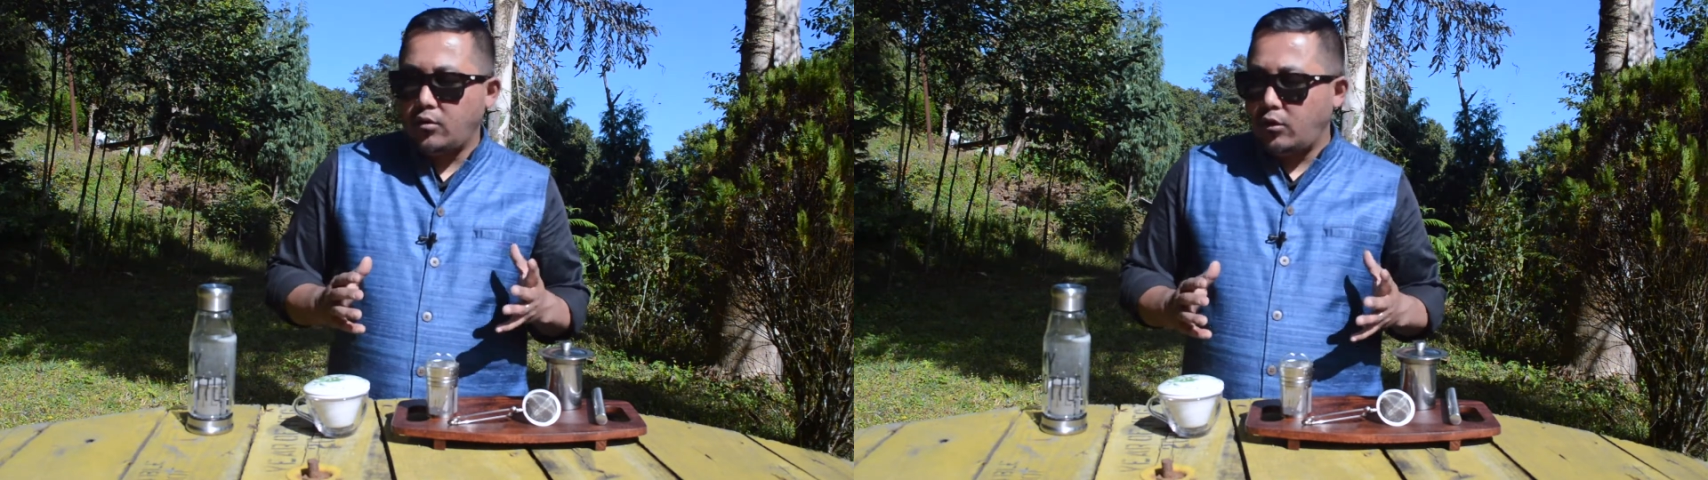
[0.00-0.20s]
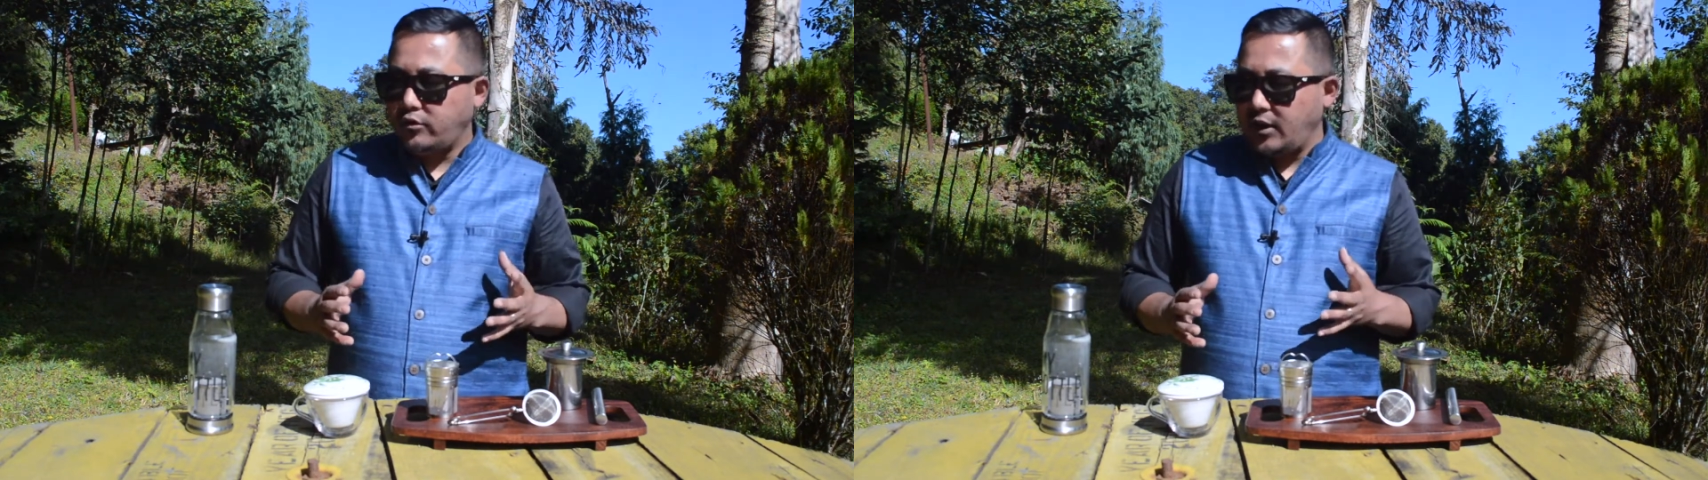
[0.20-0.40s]

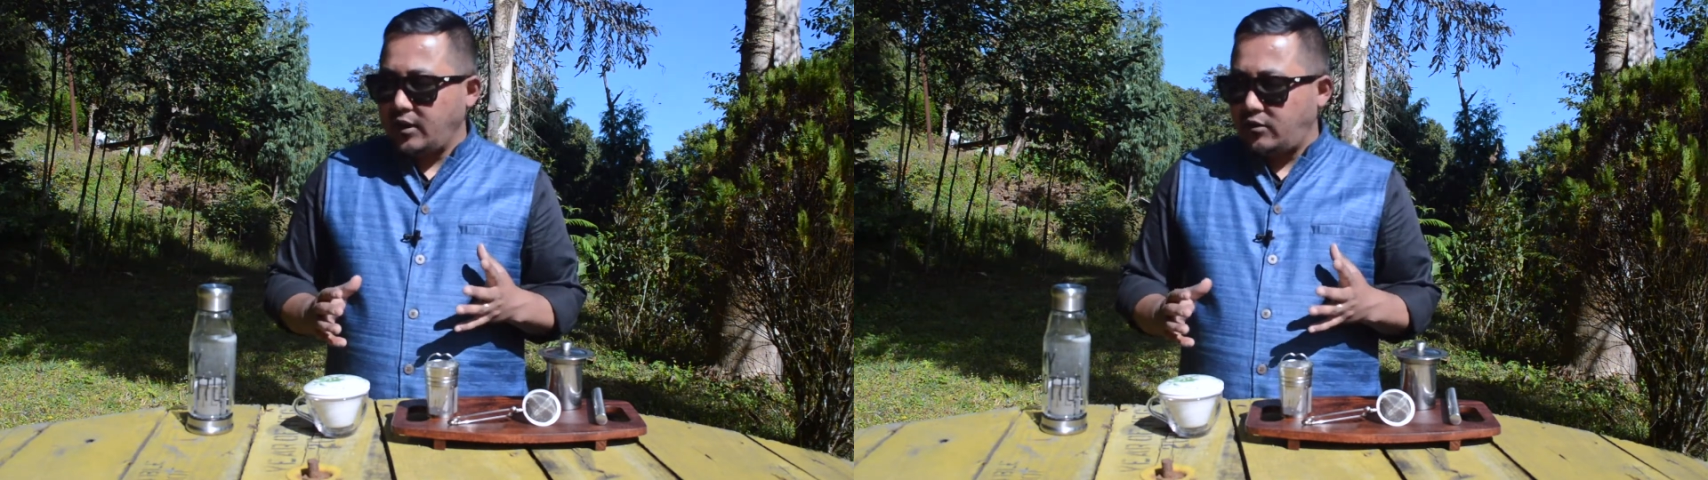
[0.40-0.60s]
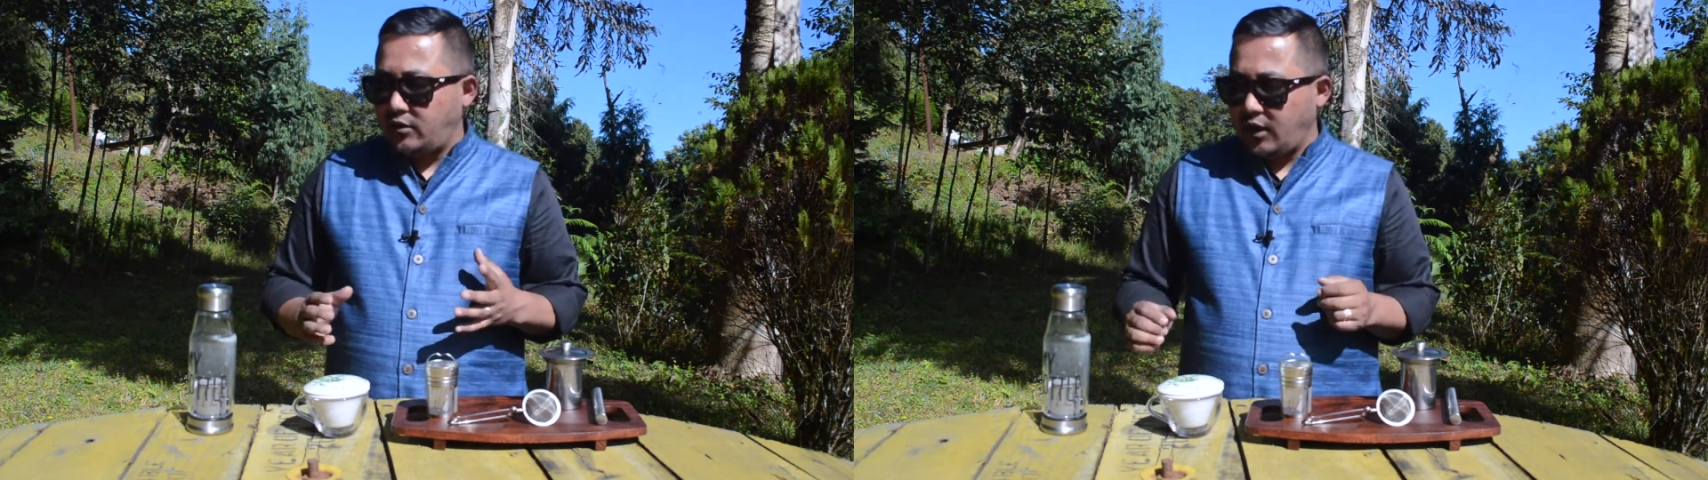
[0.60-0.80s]
also
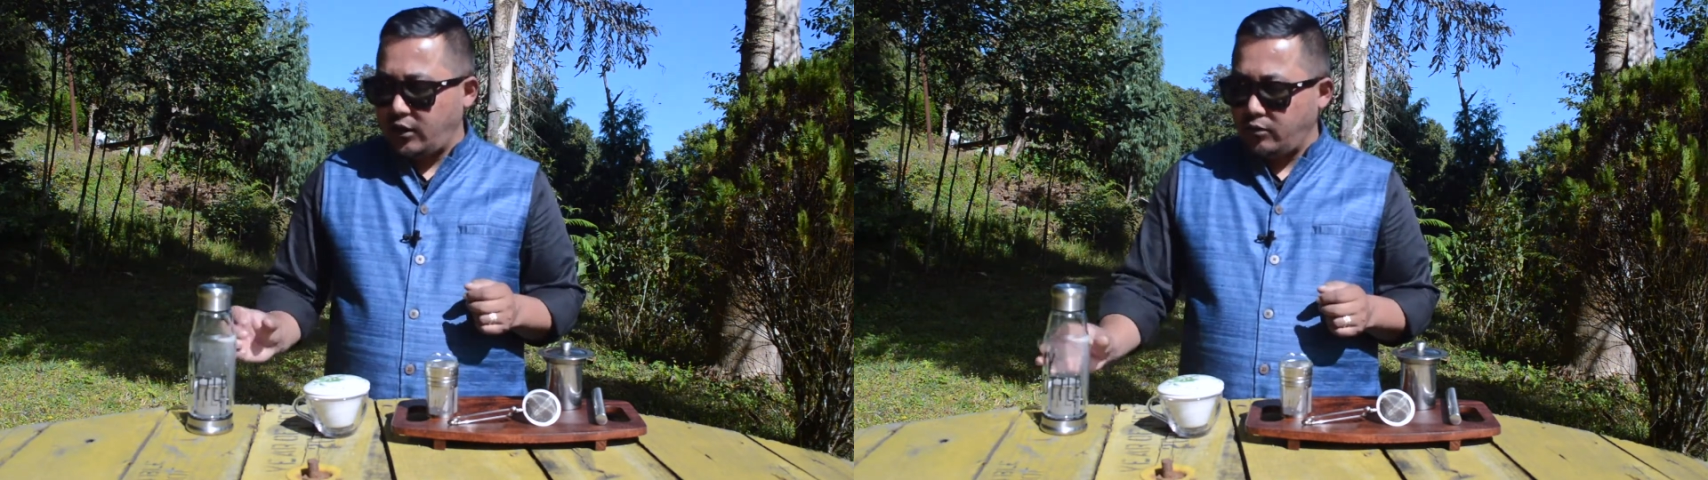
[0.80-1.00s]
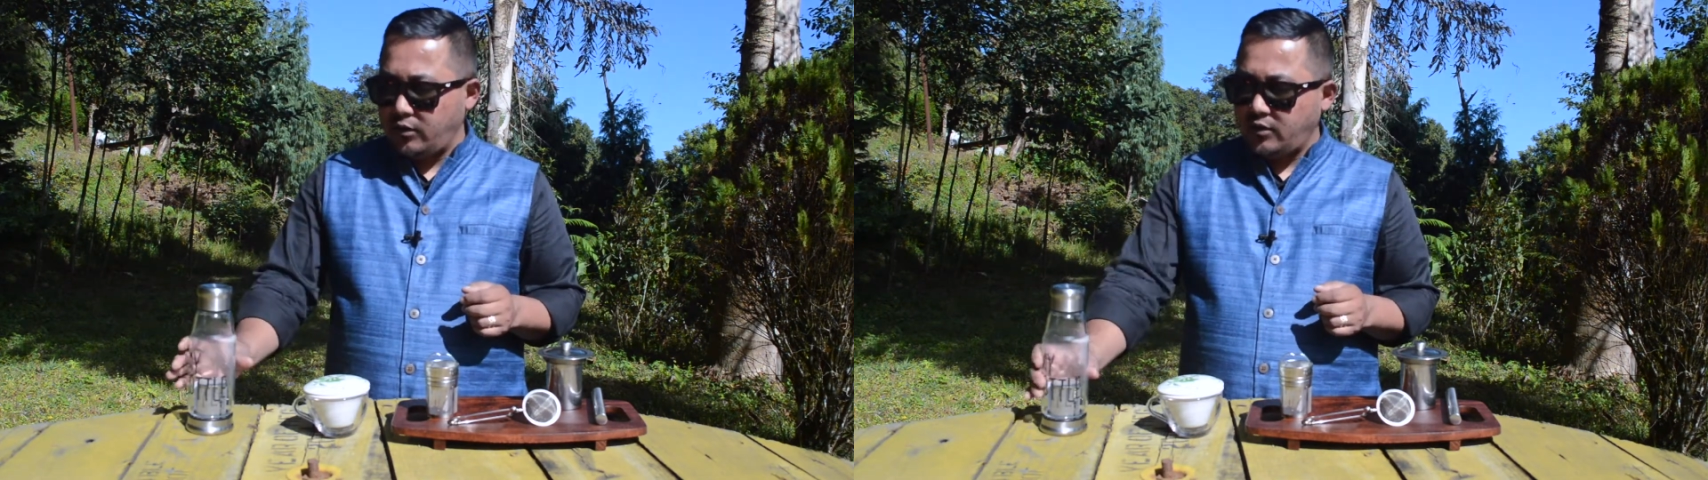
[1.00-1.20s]
like to tell
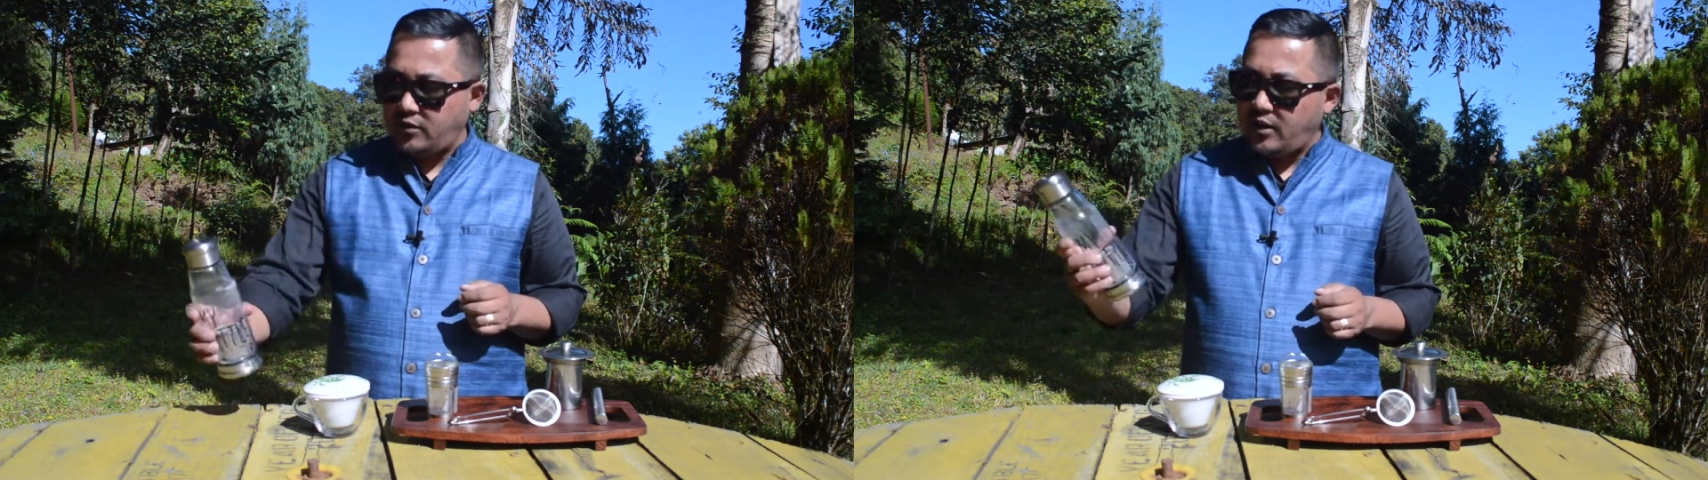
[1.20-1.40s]
you is,